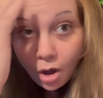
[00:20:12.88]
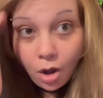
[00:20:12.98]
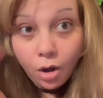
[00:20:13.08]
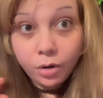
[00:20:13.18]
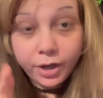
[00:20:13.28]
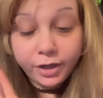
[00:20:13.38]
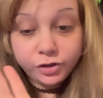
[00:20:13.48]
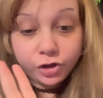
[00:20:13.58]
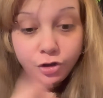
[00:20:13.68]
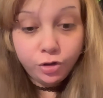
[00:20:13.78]
Okay,
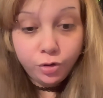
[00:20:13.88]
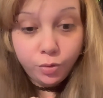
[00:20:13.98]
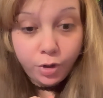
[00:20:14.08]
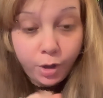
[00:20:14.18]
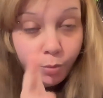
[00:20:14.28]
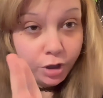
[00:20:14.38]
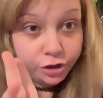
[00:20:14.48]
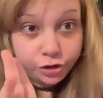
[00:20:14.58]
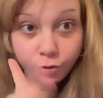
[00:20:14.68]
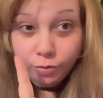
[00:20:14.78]
so I
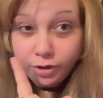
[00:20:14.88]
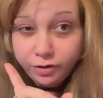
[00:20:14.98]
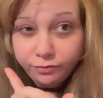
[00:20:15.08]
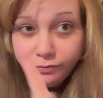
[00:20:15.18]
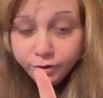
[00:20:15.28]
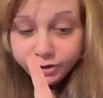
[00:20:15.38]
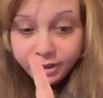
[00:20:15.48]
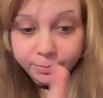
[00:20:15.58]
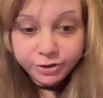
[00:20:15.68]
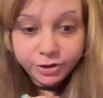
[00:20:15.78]
watched only the first
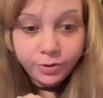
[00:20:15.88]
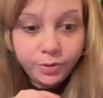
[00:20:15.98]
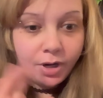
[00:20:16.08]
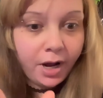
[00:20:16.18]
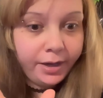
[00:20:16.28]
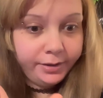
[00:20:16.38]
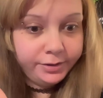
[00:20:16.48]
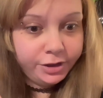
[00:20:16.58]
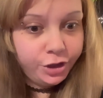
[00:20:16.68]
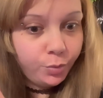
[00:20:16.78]
episode. I can
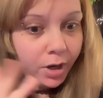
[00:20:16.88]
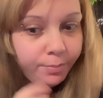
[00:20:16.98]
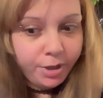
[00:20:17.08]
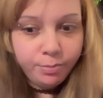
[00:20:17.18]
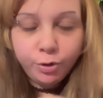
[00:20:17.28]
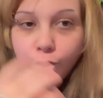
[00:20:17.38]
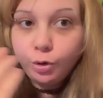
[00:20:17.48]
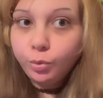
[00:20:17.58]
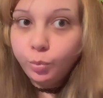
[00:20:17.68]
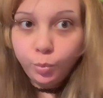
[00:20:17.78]
see why
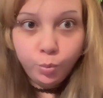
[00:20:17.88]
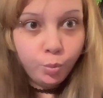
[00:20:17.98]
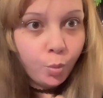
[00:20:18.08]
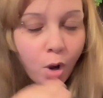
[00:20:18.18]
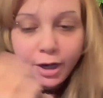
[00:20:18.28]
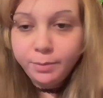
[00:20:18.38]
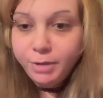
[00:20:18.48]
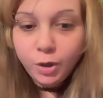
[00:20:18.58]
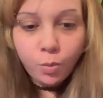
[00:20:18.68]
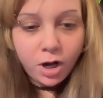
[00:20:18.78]
people wanted
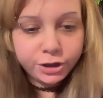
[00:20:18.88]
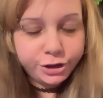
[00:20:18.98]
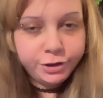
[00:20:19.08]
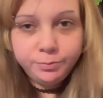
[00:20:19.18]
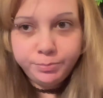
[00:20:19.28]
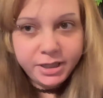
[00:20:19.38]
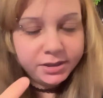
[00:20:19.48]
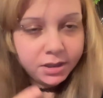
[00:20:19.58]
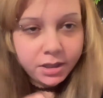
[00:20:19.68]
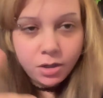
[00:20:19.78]
me to watch it.
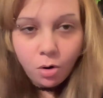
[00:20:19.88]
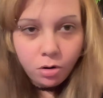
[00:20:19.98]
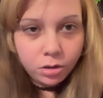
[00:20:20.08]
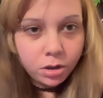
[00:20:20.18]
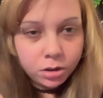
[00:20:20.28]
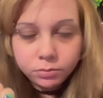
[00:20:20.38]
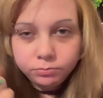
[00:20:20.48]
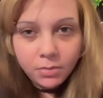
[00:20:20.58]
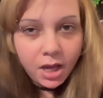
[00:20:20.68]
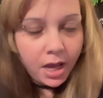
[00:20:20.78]
Basically, horror
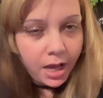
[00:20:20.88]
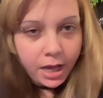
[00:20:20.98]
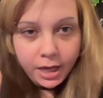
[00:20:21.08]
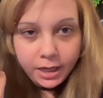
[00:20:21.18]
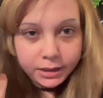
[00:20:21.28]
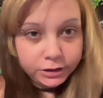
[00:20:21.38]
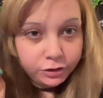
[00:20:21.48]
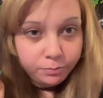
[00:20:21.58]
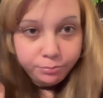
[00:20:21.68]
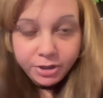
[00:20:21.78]
and
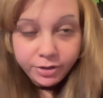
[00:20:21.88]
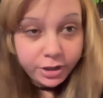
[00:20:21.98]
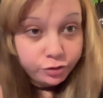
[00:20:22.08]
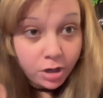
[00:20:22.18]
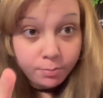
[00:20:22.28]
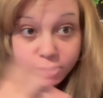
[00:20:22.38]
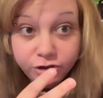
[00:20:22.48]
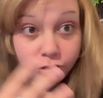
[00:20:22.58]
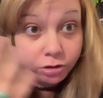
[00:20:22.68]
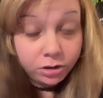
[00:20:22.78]
period
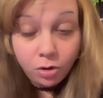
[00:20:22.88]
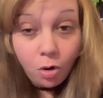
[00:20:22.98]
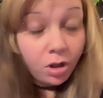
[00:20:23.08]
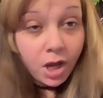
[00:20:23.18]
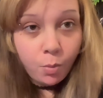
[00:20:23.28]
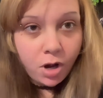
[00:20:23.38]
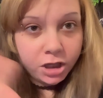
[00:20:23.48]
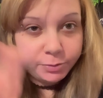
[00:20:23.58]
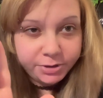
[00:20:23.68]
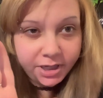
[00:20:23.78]
dramas are all I
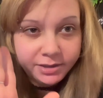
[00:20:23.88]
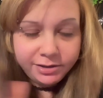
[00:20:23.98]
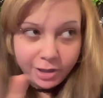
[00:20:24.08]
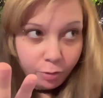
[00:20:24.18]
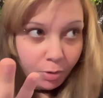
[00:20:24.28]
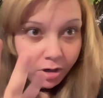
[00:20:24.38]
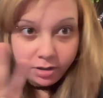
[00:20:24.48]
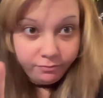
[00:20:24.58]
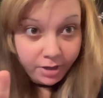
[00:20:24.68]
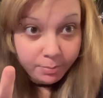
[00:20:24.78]
watch besides South Park
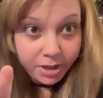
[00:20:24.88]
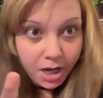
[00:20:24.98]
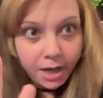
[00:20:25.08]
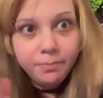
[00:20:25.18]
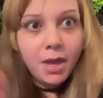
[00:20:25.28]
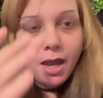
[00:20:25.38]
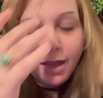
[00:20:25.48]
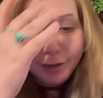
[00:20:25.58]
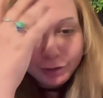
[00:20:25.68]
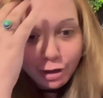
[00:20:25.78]
and Family Guy.
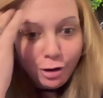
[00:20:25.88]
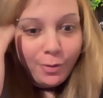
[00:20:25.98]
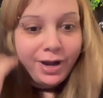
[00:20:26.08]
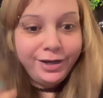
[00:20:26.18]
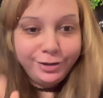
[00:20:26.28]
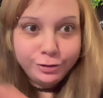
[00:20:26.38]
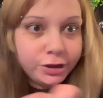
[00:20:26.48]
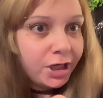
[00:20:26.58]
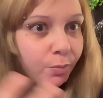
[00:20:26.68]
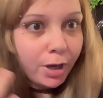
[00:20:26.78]
So I
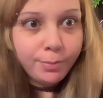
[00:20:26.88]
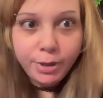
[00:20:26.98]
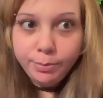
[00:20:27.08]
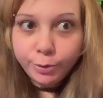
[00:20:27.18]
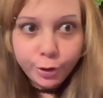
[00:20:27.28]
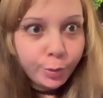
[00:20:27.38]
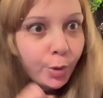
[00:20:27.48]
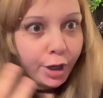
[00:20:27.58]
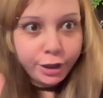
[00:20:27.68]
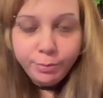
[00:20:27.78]
understand why people
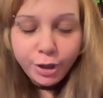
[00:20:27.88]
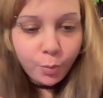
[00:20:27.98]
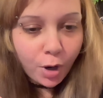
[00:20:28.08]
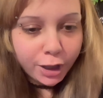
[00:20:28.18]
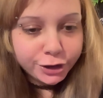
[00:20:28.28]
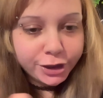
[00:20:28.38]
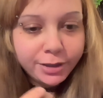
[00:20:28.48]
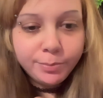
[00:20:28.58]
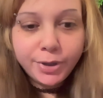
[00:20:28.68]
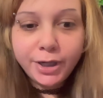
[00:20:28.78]
wanted me to watch
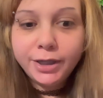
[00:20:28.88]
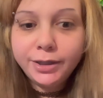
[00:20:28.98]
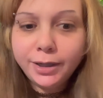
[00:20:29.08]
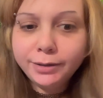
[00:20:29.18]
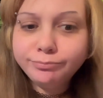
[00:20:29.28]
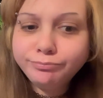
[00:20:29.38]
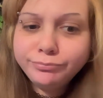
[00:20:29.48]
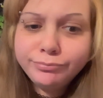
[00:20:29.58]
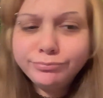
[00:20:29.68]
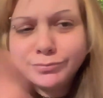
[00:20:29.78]
it, but
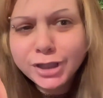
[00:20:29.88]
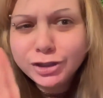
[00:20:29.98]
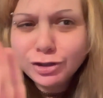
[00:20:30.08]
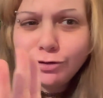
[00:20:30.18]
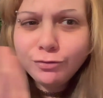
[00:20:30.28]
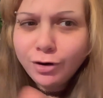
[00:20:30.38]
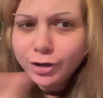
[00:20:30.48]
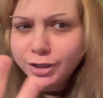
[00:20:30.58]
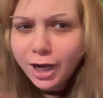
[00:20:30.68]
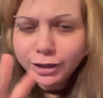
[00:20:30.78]
so far
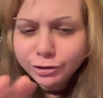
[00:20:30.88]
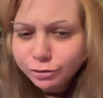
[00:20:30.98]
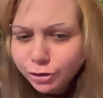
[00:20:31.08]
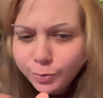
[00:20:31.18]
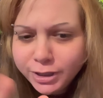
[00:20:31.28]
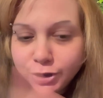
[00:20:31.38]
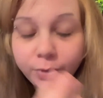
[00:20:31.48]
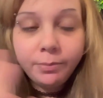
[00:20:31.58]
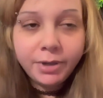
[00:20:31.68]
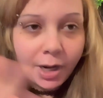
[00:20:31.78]
not too into
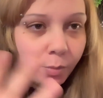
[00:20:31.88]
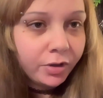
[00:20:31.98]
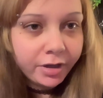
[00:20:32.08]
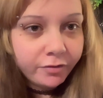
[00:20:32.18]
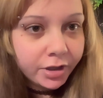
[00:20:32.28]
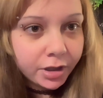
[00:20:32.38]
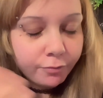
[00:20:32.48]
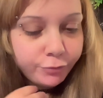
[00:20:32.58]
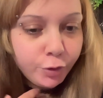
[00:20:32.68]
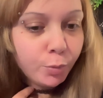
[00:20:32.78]
it, but I will give it a
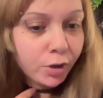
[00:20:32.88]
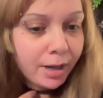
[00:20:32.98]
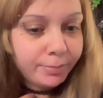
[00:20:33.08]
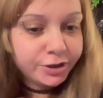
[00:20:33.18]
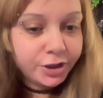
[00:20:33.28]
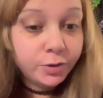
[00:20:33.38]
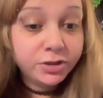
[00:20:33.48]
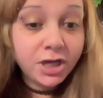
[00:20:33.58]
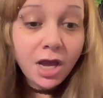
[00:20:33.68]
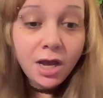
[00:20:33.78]
few more episodes.
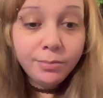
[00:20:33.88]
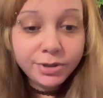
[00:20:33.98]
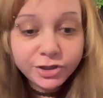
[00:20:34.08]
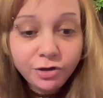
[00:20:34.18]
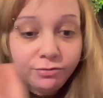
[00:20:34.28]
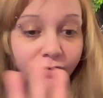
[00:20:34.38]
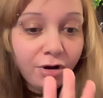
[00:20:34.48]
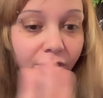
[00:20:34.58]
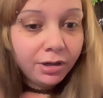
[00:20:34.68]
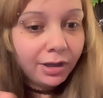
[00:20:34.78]
But so
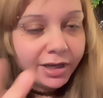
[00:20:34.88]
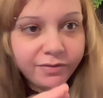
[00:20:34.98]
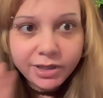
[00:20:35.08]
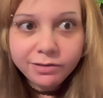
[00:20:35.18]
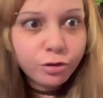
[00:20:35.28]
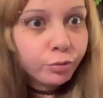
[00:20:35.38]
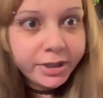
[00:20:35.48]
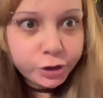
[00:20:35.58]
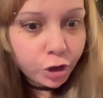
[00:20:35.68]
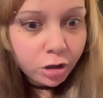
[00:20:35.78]
far I'll give it 3
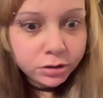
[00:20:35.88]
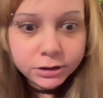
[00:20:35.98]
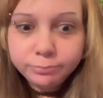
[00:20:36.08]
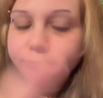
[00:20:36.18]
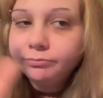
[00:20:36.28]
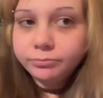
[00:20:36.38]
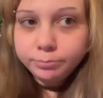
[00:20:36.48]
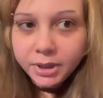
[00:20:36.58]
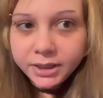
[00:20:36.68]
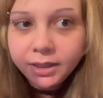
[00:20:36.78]
stars.
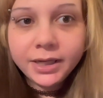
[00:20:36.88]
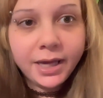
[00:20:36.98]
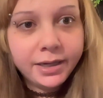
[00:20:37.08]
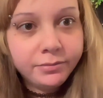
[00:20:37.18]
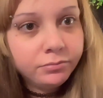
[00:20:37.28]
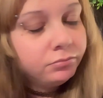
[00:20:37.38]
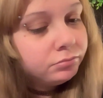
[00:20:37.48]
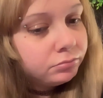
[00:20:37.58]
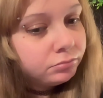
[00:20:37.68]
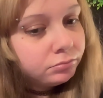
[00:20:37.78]
But again,
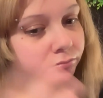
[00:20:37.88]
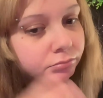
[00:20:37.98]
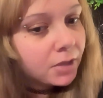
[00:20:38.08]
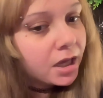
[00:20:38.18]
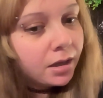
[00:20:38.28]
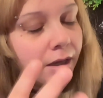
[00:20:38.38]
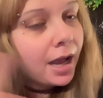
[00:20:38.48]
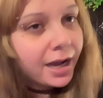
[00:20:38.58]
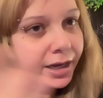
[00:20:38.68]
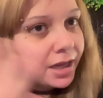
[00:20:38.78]

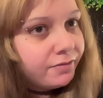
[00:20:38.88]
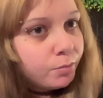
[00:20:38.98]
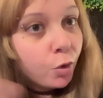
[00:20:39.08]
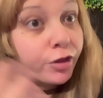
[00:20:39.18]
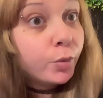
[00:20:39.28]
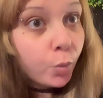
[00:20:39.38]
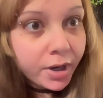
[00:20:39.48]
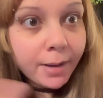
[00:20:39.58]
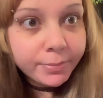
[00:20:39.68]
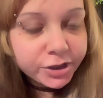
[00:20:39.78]
I got to give it more than 1
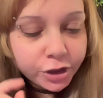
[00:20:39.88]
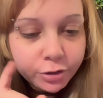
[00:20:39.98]
episode.